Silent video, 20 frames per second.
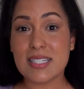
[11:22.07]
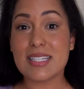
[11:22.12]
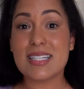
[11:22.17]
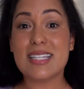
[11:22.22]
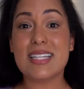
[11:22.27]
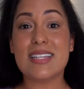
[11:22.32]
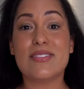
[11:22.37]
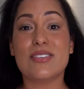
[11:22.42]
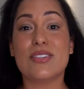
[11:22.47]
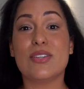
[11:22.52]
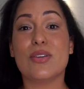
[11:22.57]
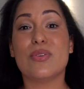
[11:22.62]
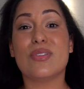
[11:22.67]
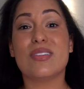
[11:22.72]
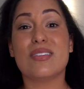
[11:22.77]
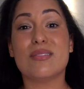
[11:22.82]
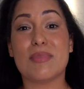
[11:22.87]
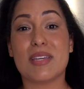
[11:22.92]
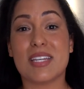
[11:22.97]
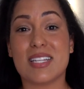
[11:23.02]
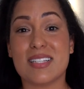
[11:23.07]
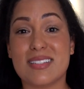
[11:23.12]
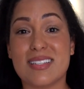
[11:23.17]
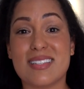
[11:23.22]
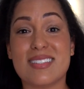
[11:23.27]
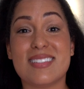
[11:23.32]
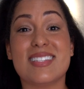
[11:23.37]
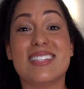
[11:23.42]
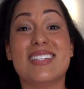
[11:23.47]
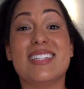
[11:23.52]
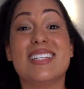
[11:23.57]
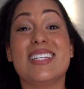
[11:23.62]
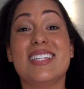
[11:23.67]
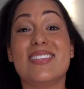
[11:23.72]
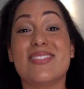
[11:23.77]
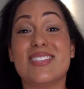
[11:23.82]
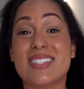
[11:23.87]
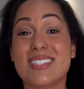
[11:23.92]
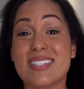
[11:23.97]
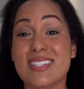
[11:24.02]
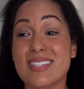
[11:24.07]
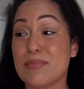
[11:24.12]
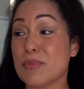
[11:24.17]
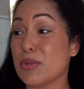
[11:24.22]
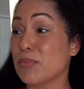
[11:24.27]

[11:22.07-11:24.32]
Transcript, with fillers: didn't even know this man existed, didn't even see them.